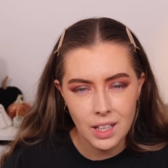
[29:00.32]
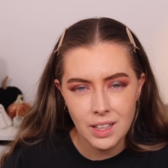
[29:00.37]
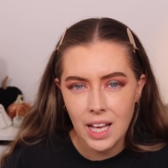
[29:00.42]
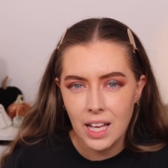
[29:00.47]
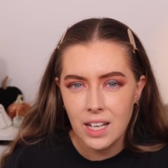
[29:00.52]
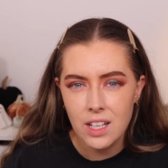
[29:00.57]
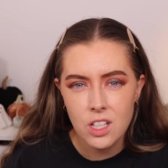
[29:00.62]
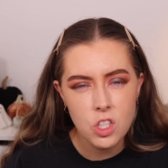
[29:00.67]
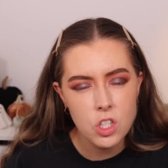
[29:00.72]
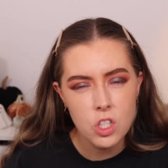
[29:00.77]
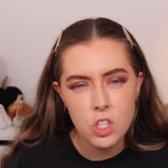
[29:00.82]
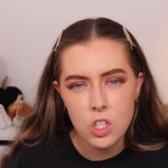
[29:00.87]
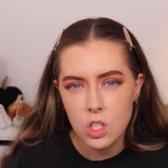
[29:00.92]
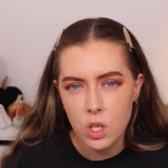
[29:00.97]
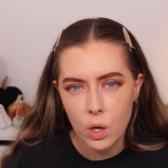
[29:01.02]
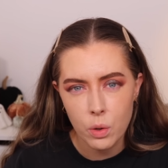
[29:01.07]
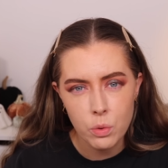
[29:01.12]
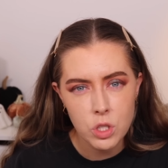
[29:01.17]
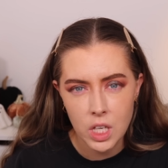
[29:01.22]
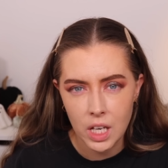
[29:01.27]
And that is just
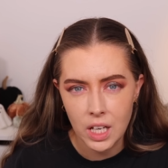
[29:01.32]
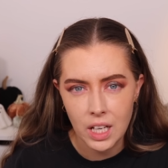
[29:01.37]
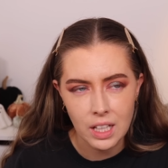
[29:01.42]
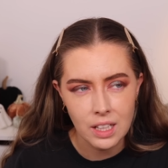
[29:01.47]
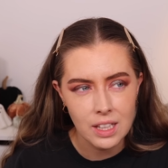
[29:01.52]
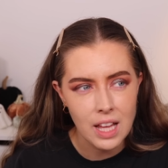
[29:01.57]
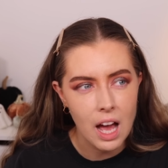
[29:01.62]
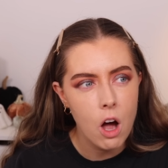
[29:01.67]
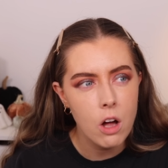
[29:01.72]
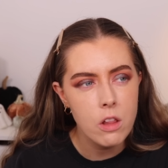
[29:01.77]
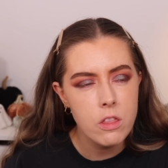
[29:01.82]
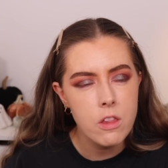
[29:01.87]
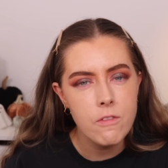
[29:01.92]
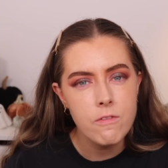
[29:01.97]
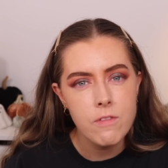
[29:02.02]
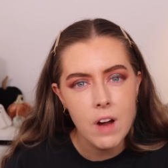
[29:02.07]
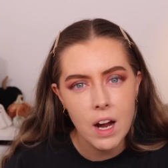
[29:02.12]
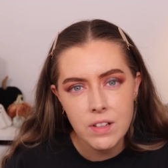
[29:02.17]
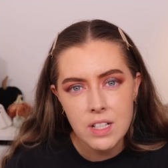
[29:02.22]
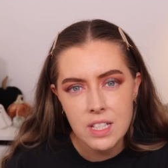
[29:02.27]
so chilling that on the
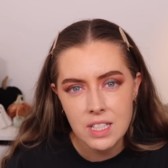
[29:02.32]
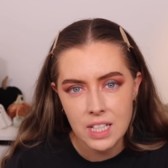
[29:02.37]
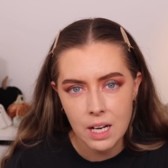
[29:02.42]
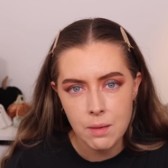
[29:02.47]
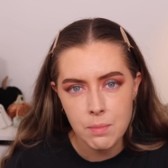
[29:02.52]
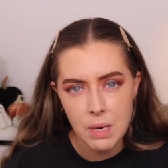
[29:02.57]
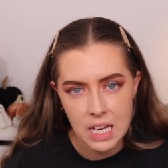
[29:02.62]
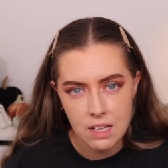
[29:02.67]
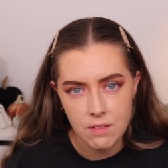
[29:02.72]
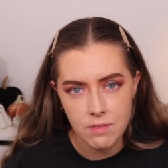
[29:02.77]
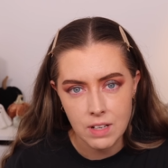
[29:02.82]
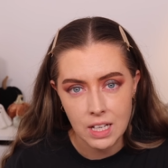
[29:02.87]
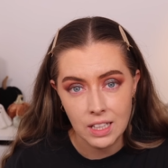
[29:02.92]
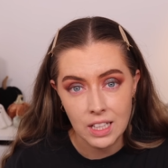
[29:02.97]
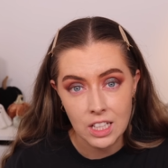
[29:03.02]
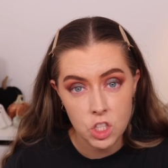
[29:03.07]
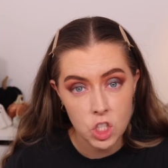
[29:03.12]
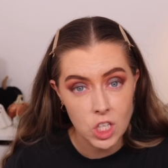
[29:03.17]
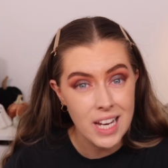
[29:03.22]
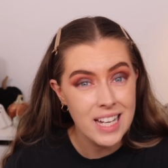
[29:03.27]
very same evening
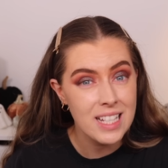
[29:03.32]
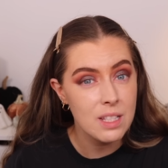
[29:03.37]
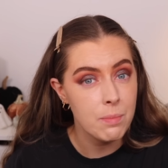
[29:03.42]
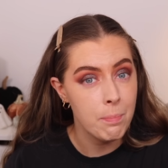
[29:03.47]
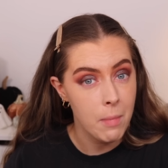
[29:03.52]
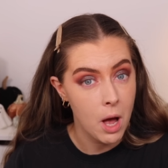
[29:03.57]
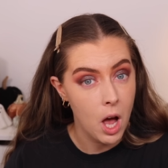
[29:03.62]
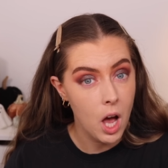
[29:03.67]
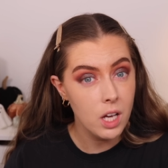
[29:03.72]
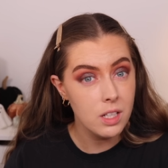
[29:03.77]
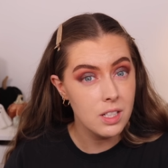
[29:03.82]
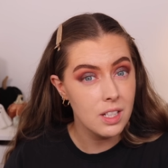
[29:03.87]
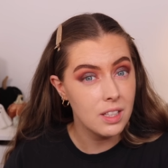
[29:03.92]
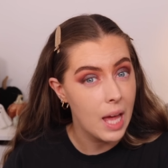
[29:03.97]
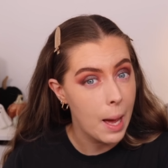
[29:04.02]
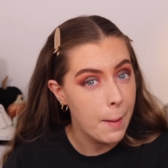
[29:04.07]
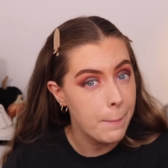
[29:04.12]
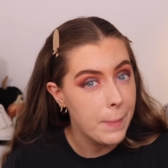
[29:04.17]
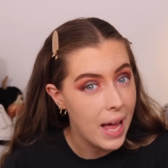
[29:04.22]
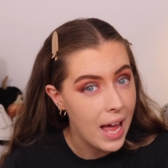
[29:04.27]
that she has murdered
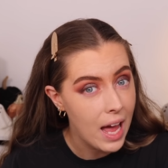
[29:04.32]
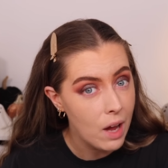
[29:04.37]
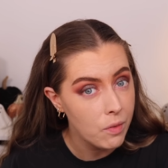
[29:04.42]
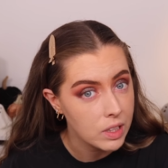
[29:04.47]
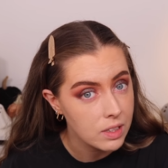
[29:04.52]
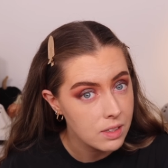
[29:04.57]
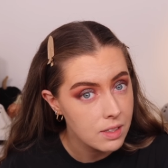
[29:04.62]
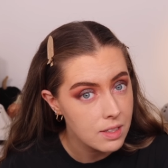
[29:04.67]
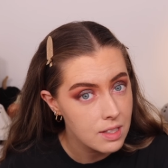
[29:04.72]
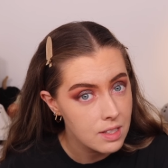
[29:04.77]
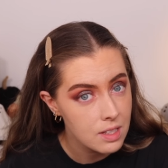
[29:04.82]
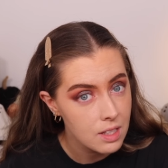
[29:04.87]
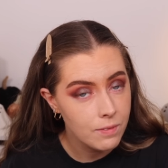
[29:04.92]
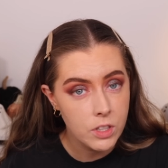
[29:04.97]
their parents,